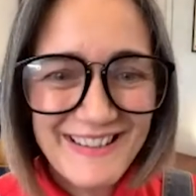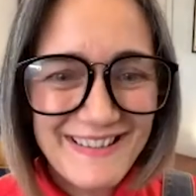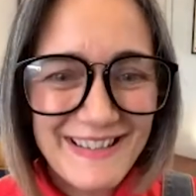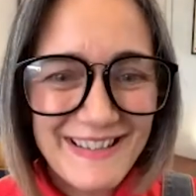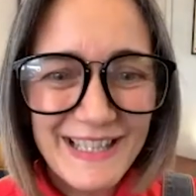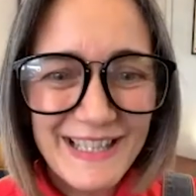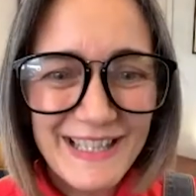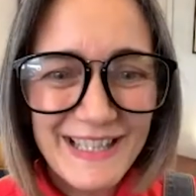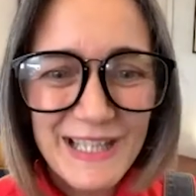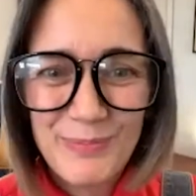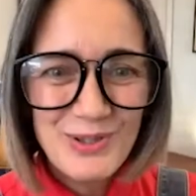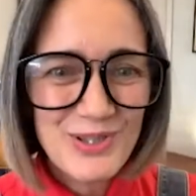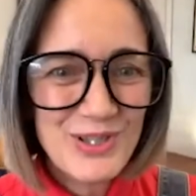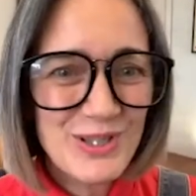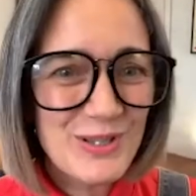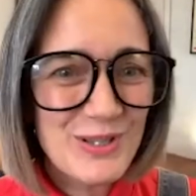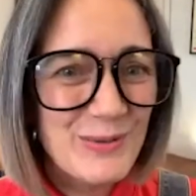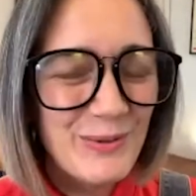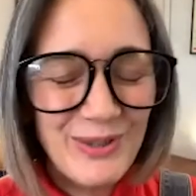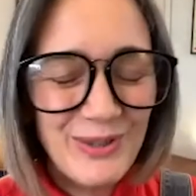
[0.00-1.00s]
consistently
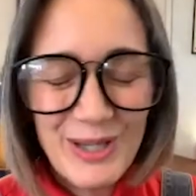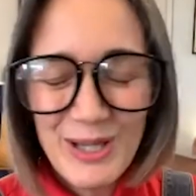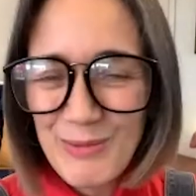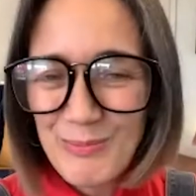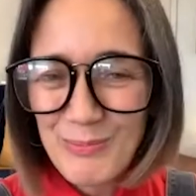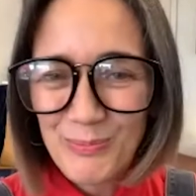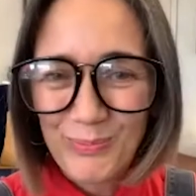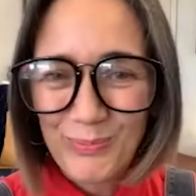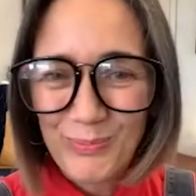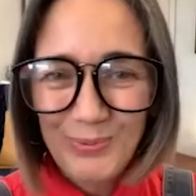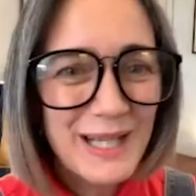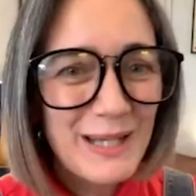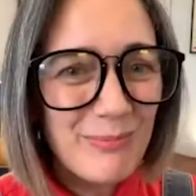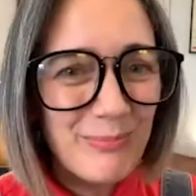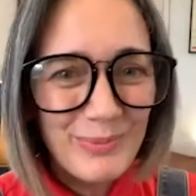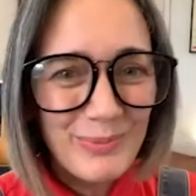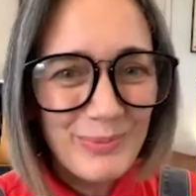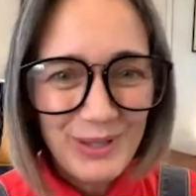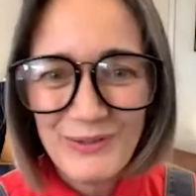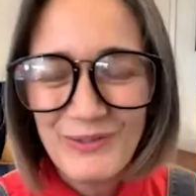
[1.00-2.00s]
produce
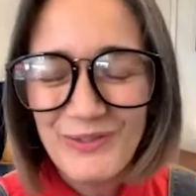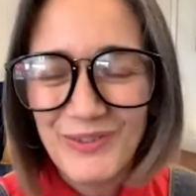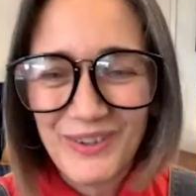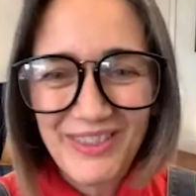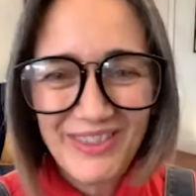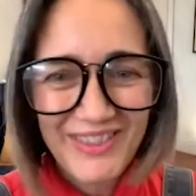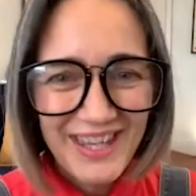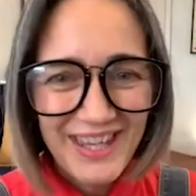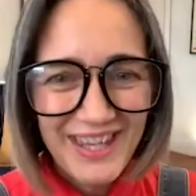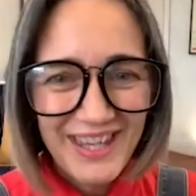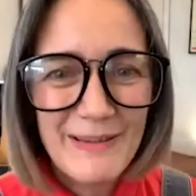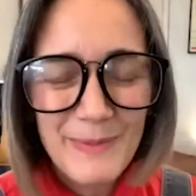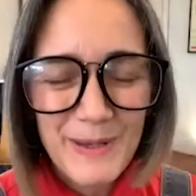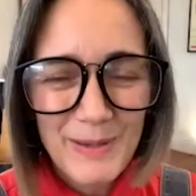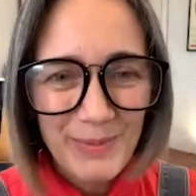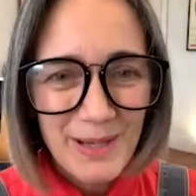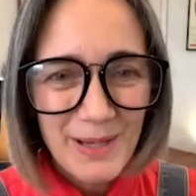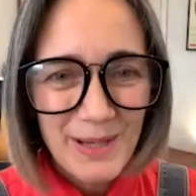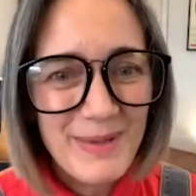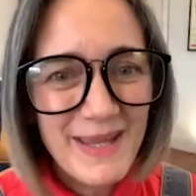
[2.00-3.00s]
brilliant right. beautiful
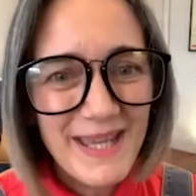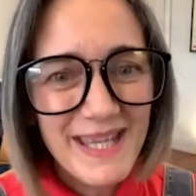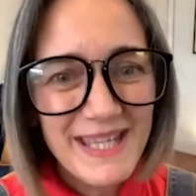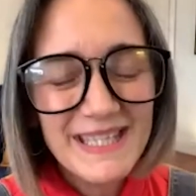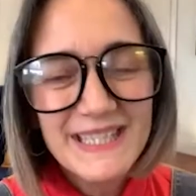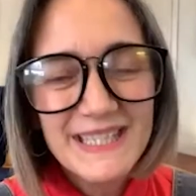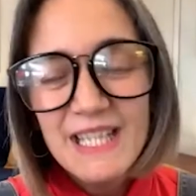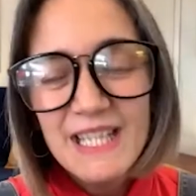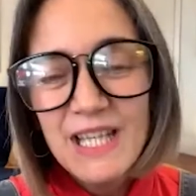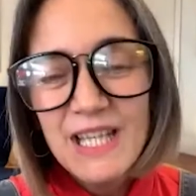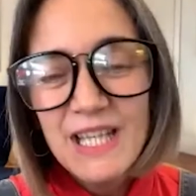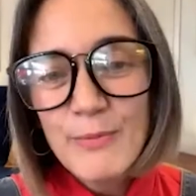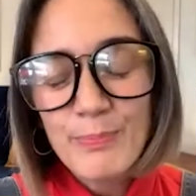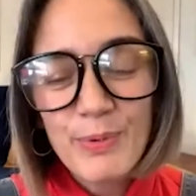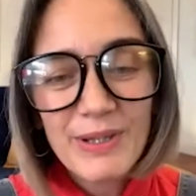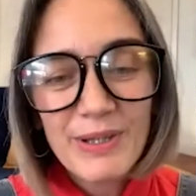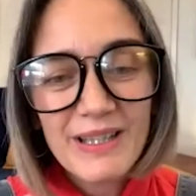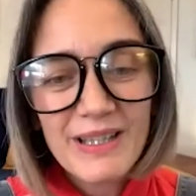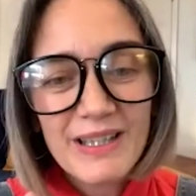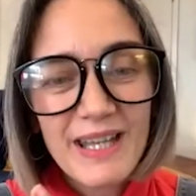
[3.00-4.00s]
things bit by bit
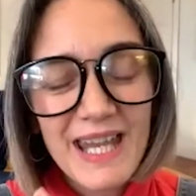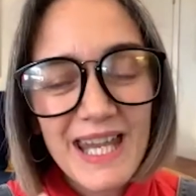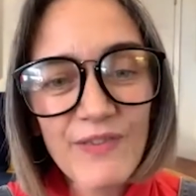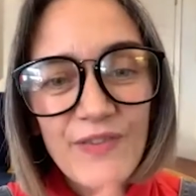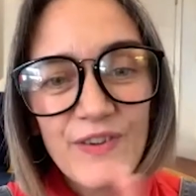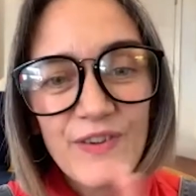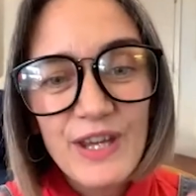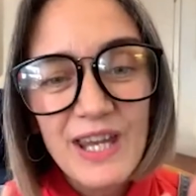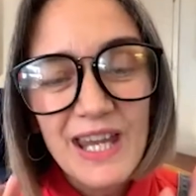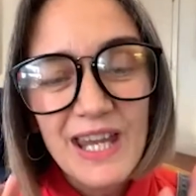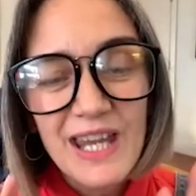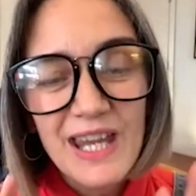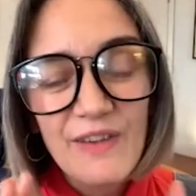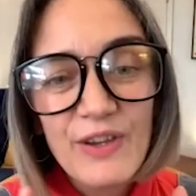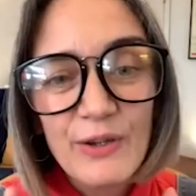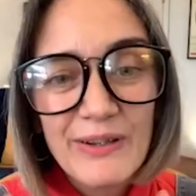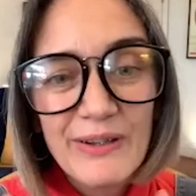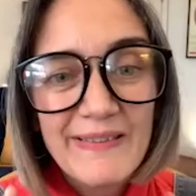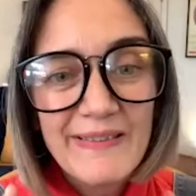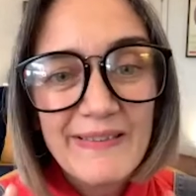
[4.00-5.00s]
but if you
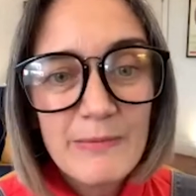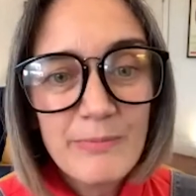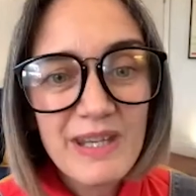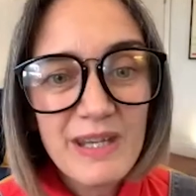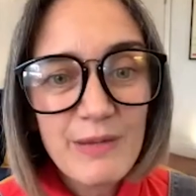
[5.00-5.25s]
if you're